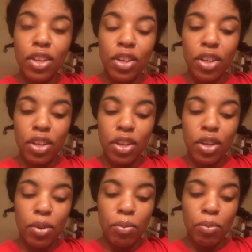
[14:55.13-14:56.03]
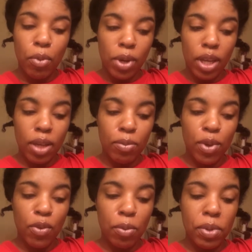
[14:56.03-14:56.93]
Good morning,
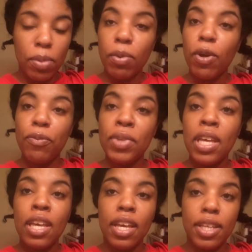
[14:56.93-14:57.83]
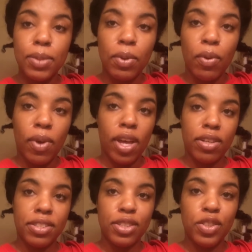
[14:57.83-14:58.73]
beautiful people. It's been a while
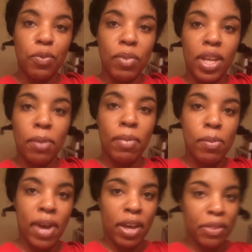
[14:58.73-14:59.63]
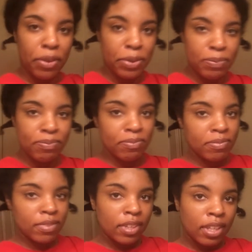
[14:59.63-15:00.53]
since you've been in my bathroom.
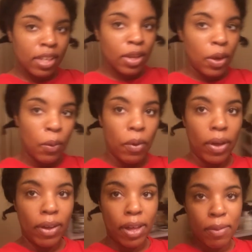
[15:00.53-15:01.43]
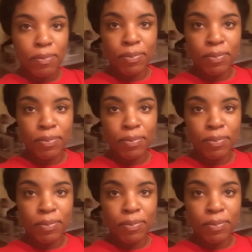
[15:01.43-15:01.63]
Welcome,